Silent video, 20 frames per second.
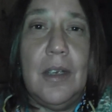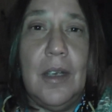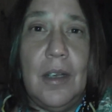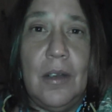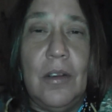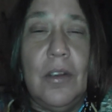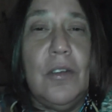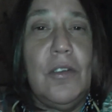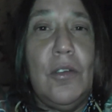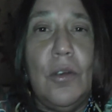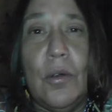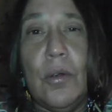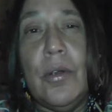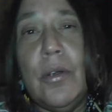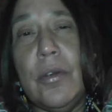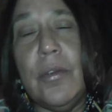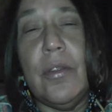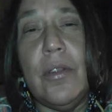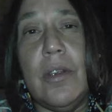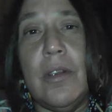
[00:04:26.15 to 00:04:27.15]
and this
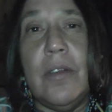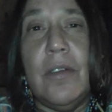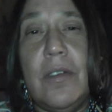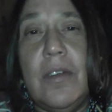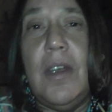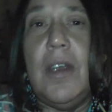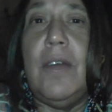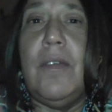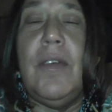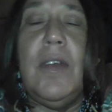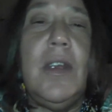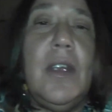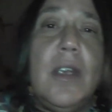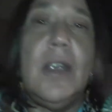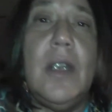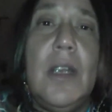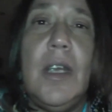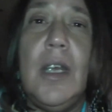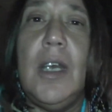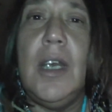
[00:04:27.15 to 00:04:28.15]
earth and save it.